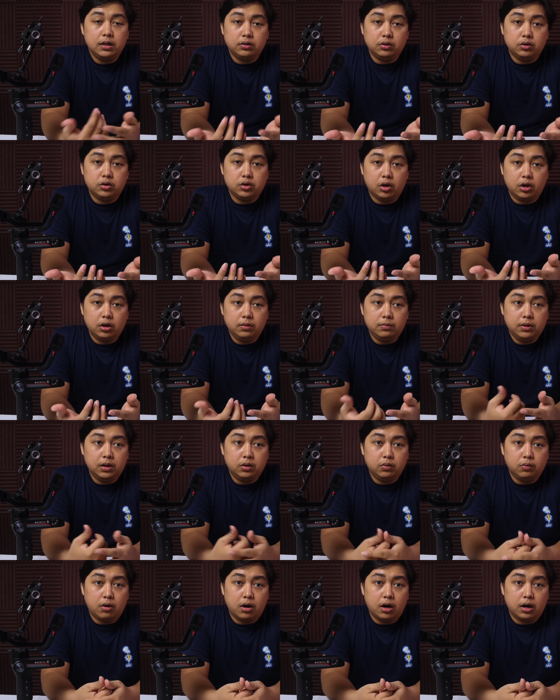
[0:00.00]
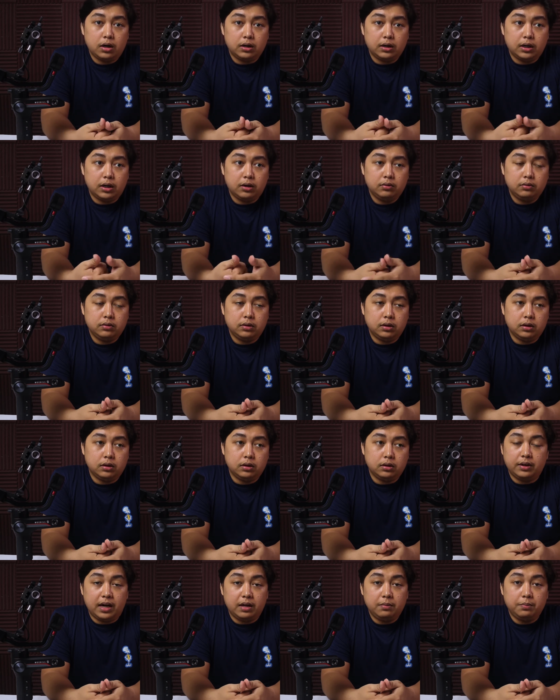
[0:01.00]
to join me and walk around the
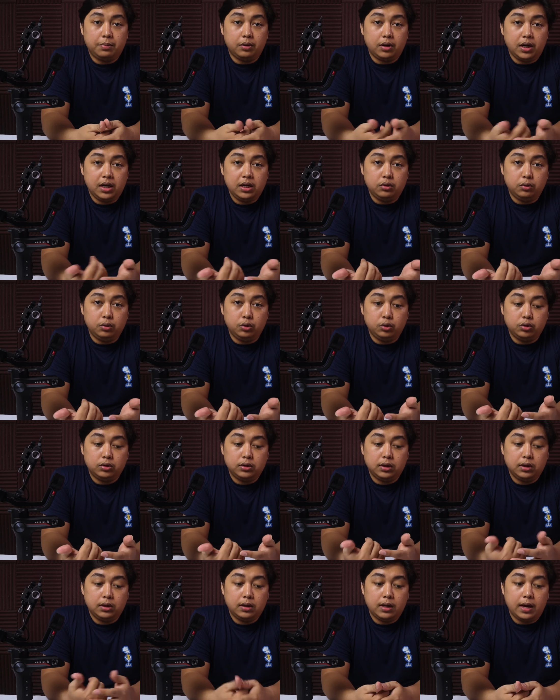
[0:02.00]
Grand Parade route.